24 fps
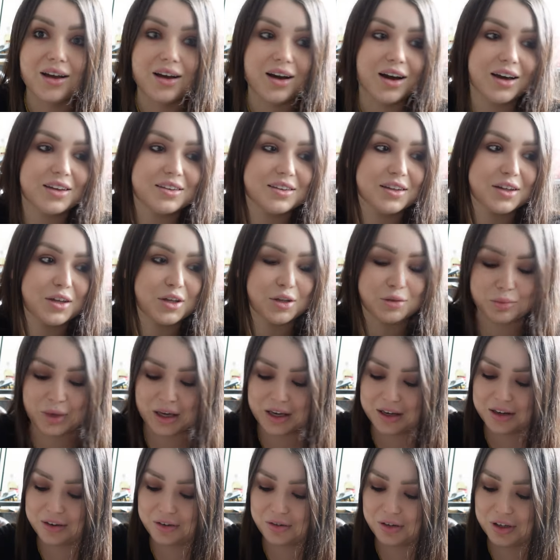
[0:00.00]
I think you'll
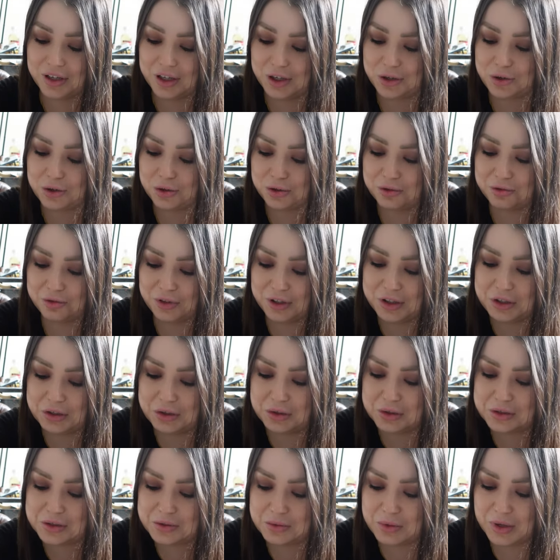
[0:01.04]
make a really cool
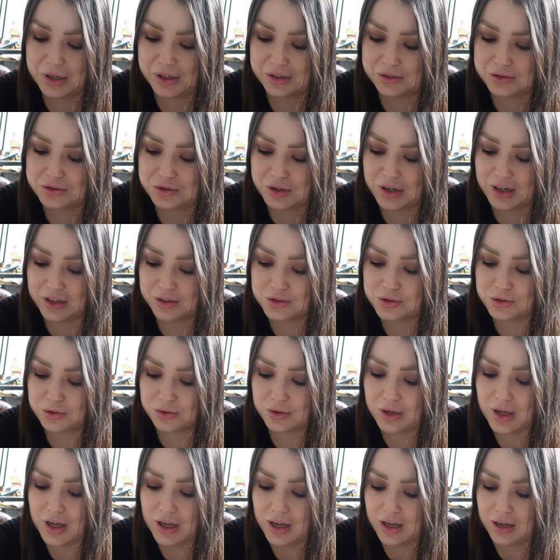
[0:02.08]
video as well trying
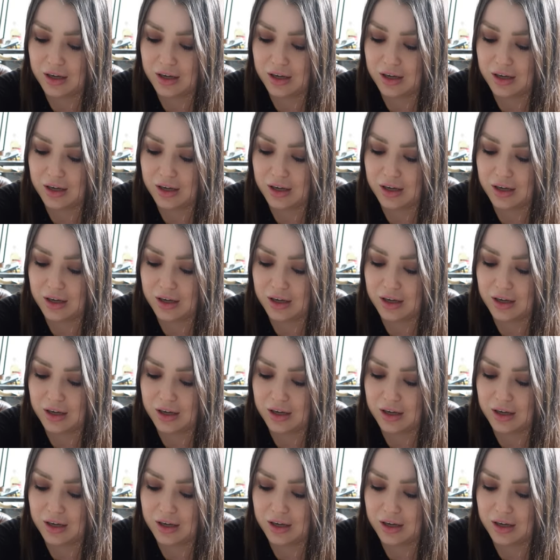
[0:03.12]
to.